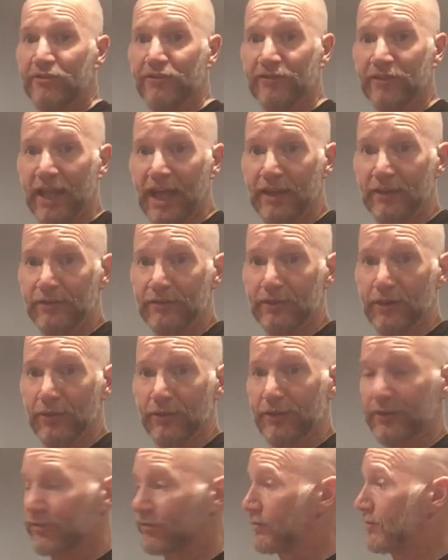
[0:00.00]
the flat,
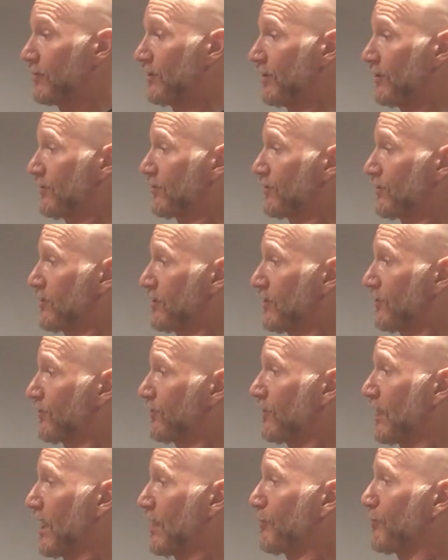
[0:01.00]
this
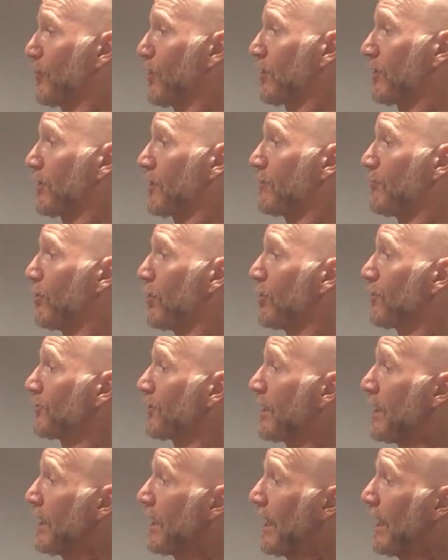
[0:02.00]
flat part of the
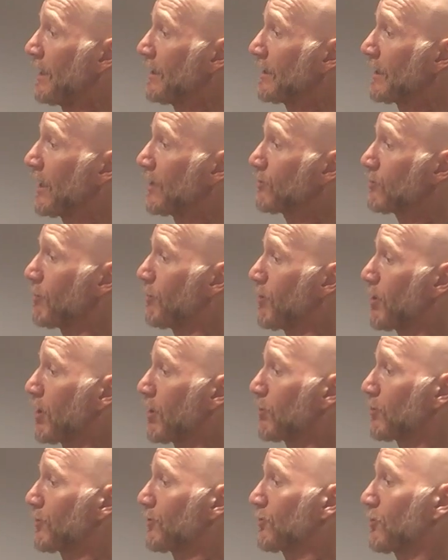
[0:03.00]
bolt, and you get to a
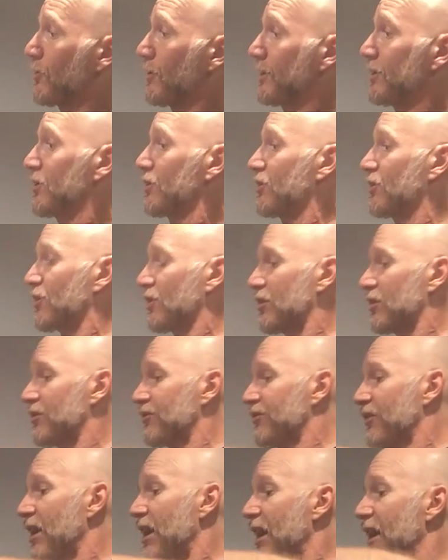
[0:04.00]
part where it's going to
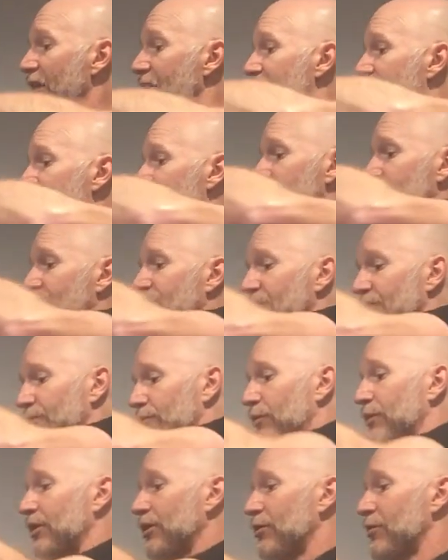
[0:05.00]
curve, this
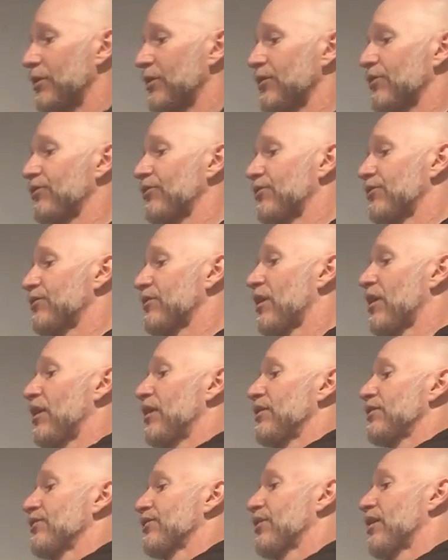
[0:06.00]
is where you want to
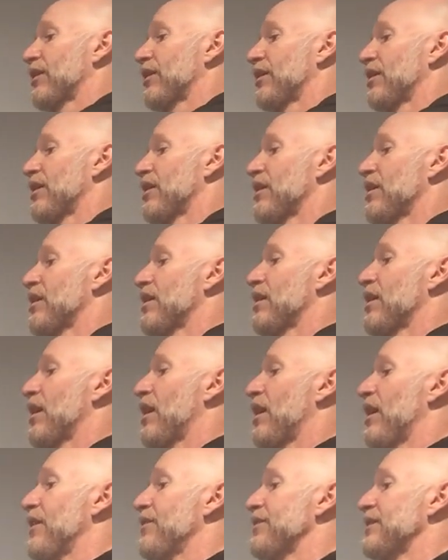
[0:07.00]
start
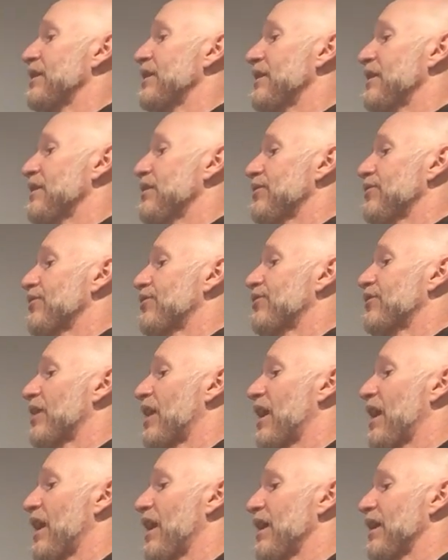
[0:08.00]
on the
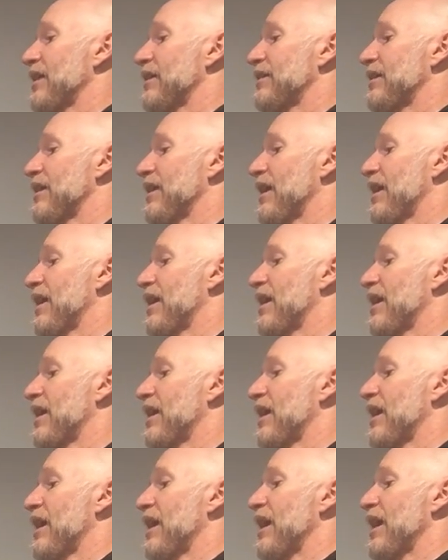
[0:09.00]
inside
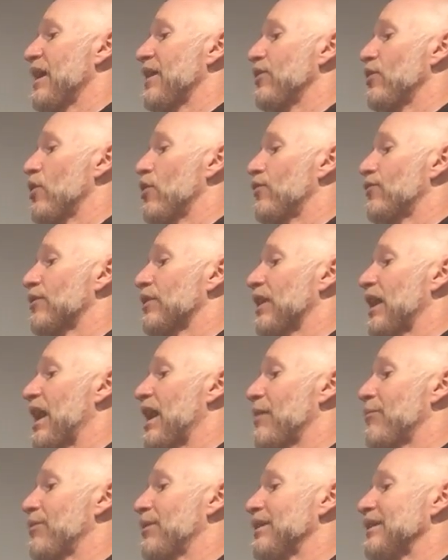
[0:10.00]
and
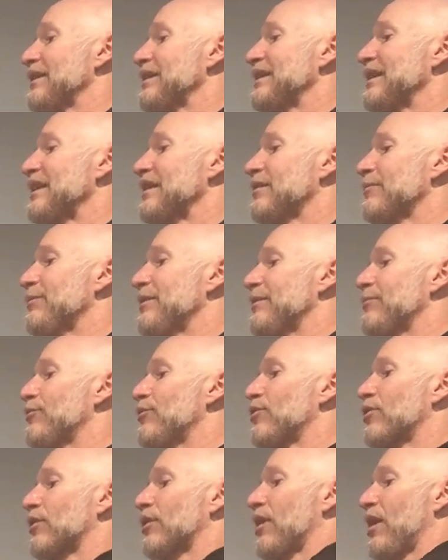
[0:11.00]
overlap a little bit
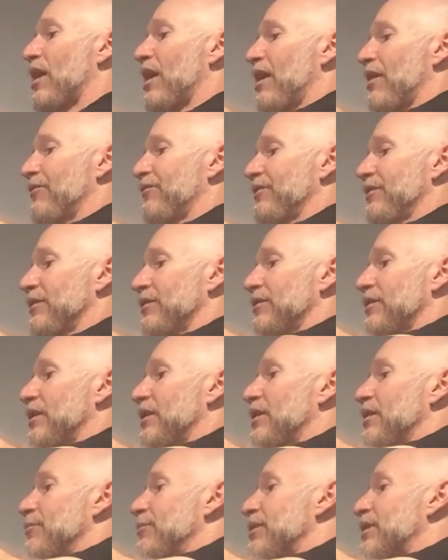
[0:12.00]
more often,
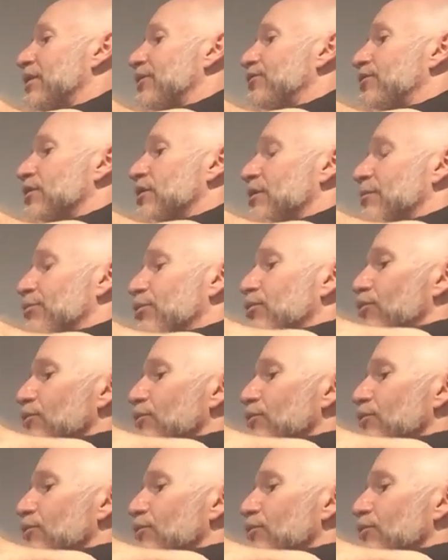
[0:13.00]
because you're going to